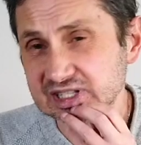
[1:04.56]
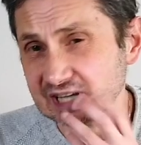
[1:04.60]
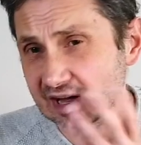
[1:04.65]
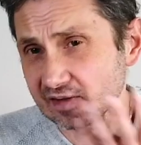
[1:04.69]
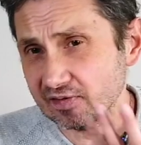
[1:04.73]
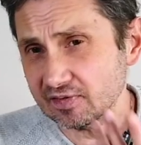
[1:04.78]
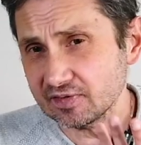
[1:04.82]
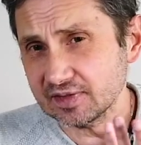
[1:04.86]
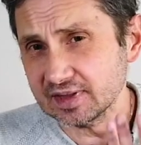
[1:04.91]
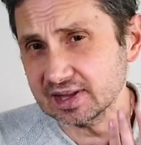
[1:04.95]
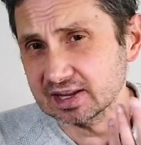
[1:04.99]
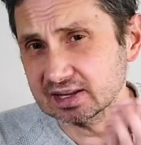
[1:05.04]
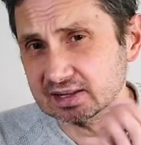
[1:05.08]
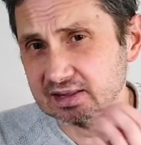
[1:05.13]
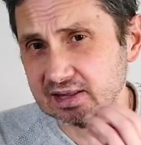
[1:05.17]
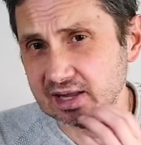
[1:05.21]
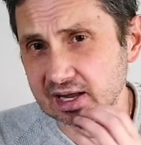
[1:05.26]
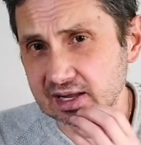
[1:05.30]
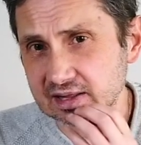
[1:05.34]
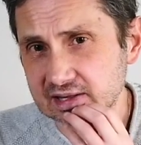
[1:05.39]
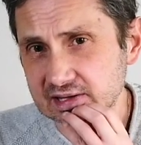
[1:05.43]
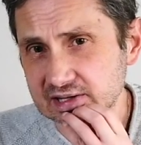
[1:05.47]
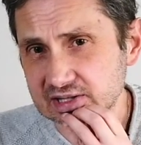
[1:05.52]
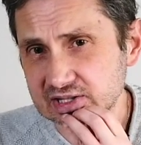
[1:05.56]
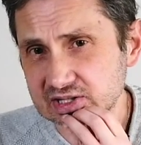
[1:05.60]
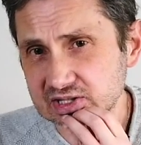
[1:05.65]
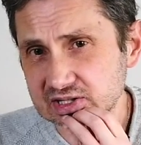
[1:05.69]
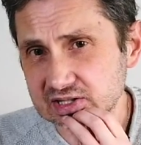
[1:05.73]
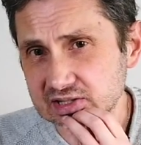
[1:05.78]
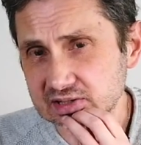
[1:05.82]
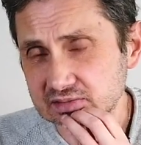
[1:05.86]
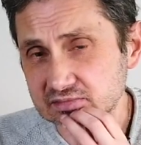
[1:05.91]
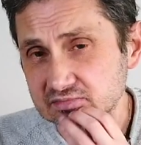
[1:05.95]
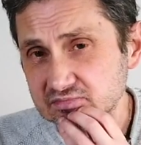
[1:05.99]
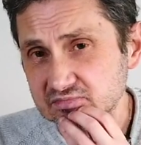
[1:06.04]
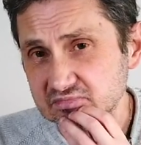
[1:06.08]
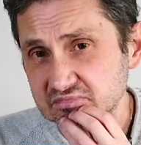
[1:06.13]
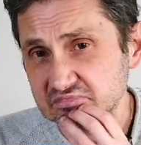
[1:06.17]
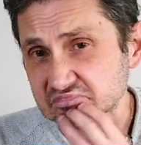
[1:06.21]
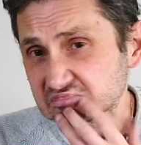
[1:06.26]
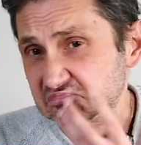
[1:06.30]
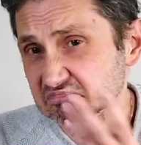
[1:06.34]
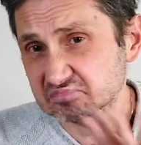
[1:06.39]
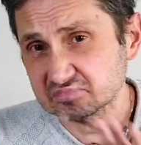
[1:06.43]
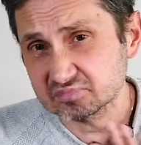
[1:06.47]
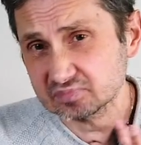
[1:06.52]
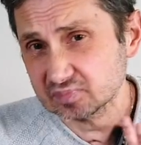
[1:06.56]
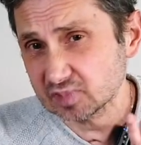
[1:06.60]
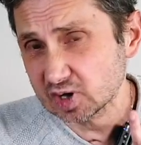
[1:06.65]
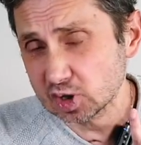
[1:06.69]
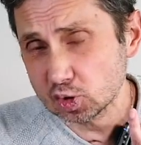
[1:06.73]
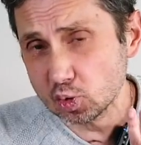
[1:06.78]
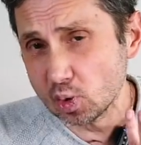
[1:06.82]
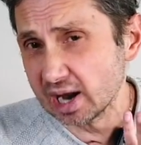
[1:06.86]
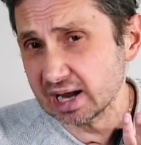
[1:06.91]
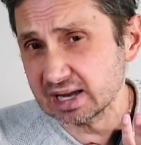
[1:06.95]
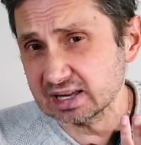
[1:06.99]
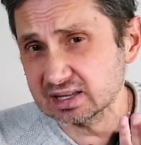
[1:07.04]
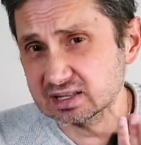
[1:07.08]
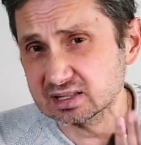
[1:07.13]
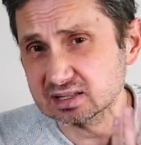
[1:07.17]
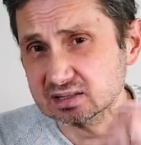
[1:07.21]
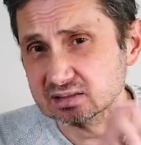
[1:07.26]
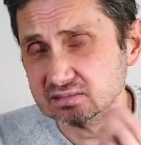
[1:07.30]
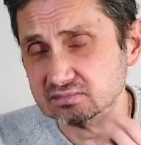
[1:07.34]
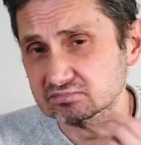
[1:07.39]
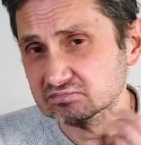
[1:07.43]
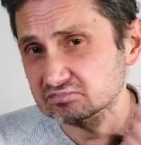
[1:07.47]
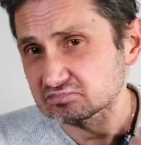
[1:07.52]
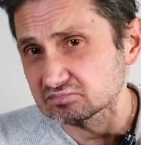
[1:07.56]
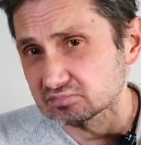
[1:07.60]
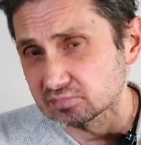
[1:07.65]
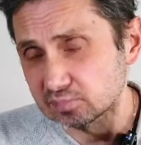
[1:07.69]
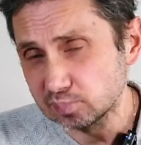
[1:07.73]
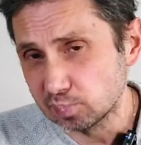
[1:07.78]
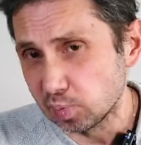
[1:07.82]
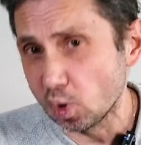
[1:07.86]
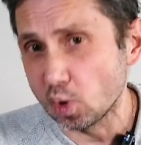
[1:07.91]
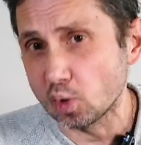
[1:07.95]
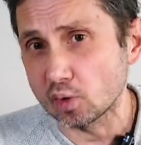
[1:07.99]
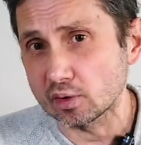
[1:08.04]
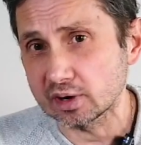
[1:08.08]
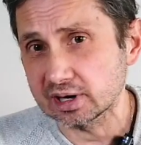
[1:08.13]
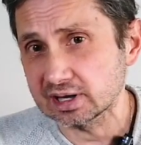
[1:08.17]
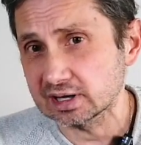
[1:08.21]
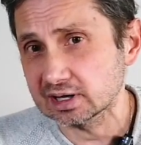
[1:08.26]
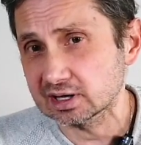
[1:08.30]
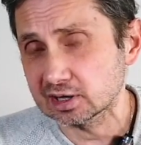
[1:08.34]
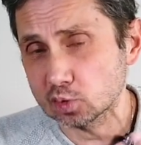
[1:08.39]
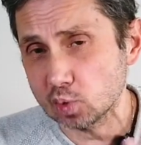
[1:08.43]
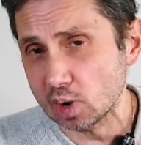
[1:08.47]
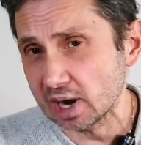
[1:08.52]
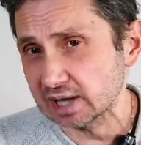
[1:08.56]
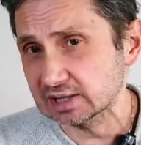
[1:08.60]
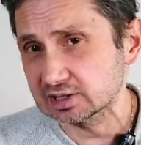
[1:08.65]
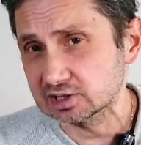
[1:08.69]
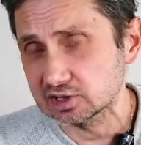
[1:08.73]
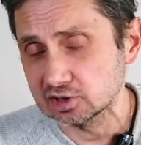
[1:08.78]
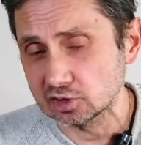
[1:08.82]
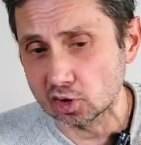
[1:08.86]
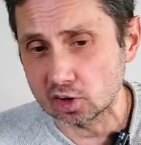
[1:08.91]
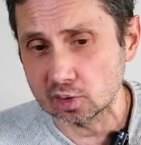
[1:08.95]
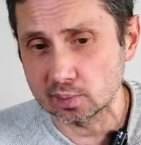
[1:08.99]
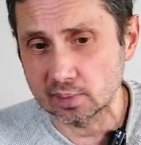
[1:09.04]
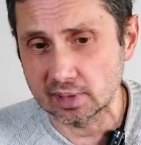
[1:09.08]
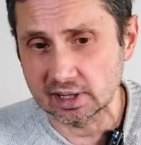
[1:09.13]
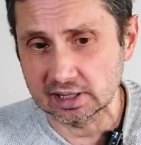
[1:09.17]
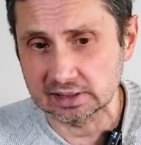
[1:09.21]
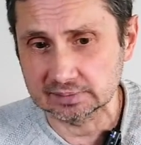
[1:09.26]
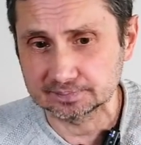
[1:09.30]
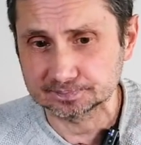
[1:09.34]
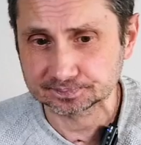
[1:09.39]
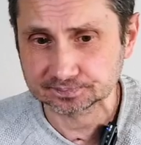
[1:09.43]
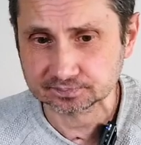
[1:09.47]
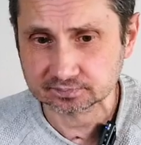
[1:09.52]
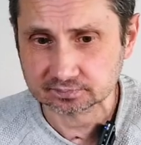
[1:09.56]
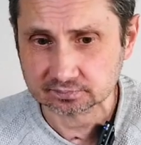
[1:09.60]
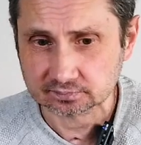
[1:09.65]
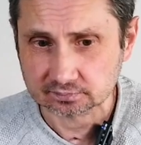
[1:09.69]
something that is quite boring, quite normal.